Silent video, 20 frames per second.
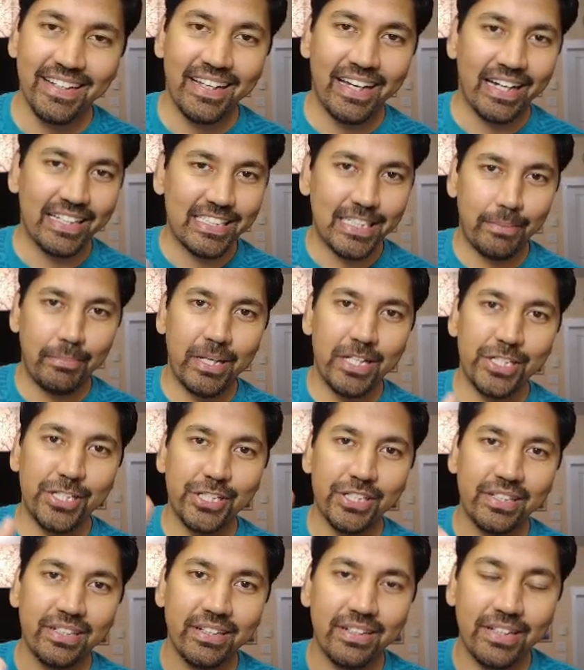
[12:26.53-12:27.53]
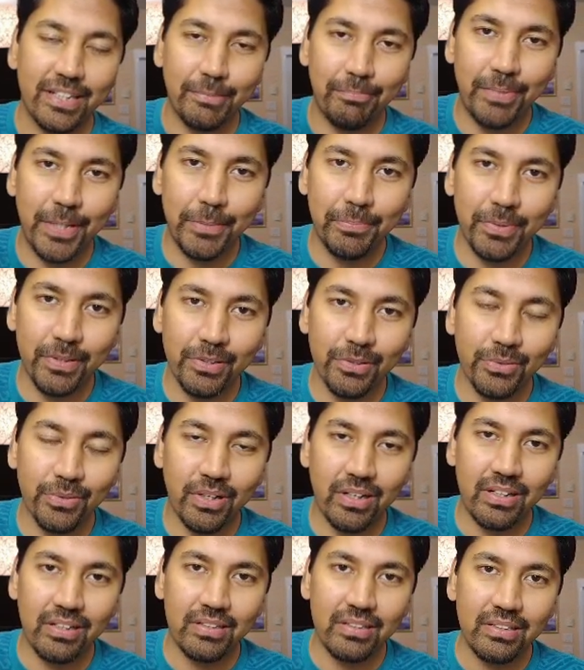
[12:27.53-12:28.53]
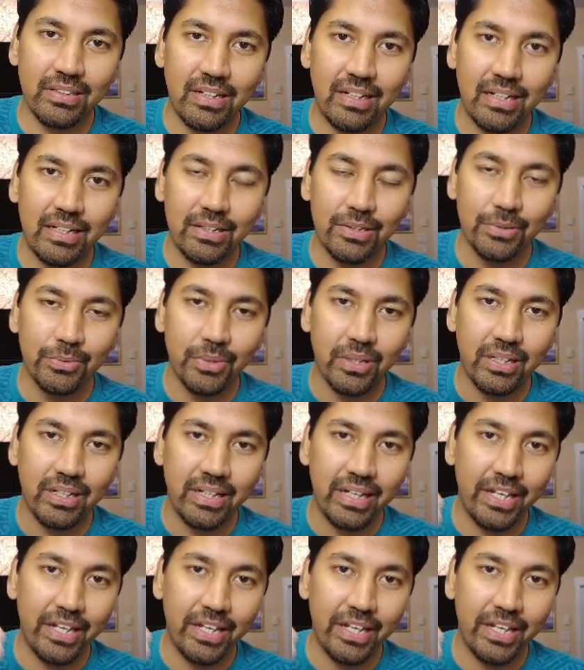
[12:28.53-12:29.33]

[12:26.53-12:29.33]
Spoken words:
As I mentioned, the people who are